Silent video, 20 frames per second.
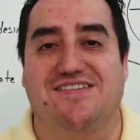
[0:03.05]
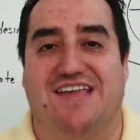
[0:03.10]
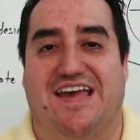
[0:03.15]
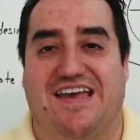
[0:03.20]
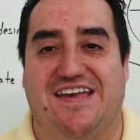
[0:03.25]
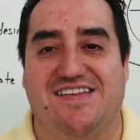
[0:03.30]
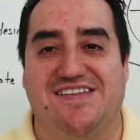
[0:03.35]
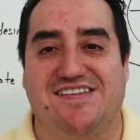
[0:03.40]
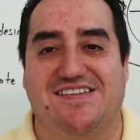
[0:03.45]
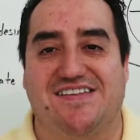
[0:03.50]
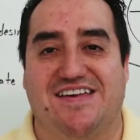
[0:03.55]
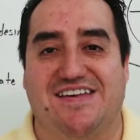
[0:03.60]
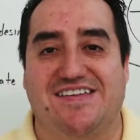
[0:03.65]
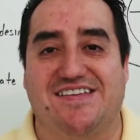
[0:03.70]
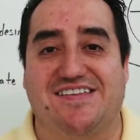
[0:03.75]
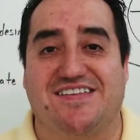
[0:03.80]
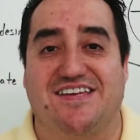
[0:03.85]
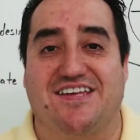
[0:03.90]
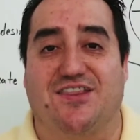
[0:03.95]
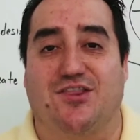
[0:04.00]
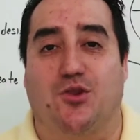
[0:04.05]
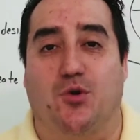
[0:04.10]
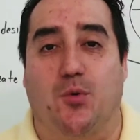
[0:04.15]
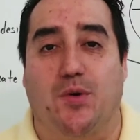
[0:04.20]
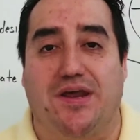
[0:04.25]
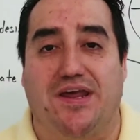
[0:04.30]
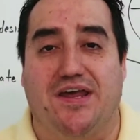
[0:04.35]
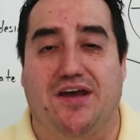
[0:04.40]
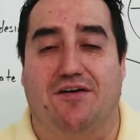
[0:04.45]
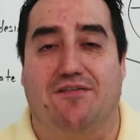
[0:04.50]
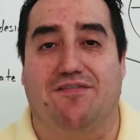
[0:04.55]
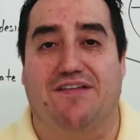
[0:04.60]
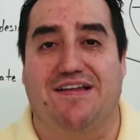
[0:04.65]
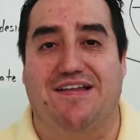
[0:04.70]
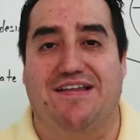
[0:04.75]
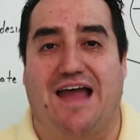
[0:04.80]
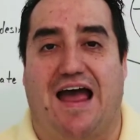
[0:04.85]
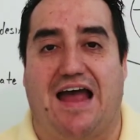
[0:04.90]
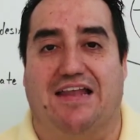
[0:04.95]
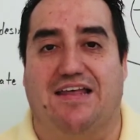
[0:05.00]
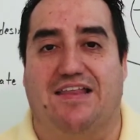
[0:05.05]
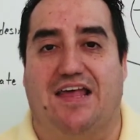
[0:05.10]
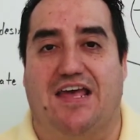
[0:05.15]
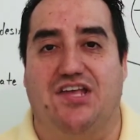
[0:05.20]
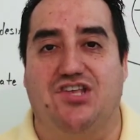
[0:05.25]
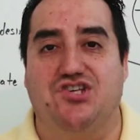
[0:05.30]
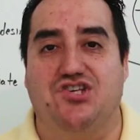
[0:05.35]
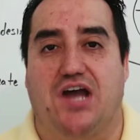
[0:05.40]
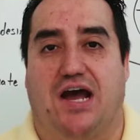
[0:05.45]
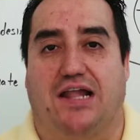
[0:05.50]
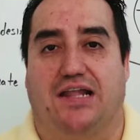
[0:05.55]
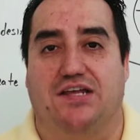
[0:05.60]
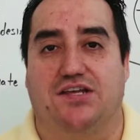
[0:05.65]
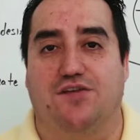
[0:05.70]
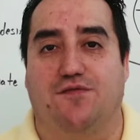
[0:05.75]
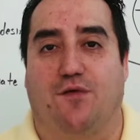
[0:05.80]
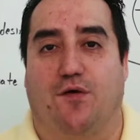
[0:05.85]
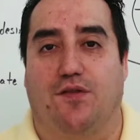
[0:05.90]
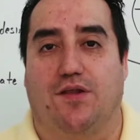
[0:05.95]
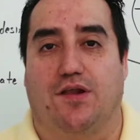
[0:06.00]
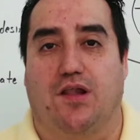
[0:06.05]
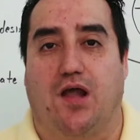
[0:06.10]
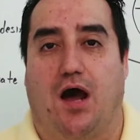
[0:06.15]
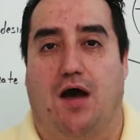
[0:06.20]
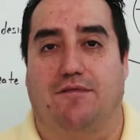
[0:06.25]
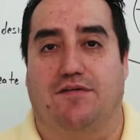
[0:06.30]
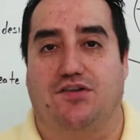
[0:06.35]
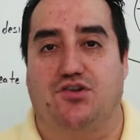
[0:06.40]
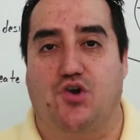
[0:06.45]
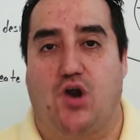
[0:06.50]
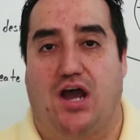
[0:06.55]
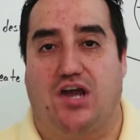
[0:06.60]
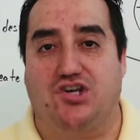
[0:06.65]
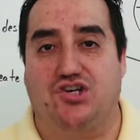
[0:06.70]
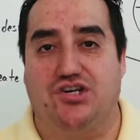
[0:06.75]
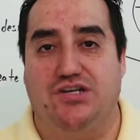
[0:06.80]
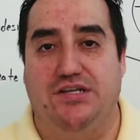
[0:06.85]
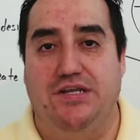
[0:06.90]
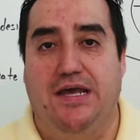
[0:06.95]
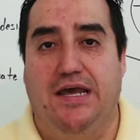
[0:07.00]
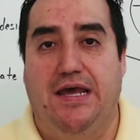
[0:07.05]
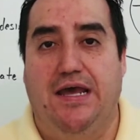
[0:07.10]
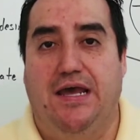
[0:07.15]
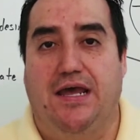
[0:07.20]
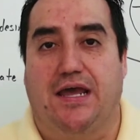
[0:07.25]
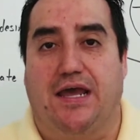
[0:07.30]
is day 63 of the 90-day challenge for the law of attraction.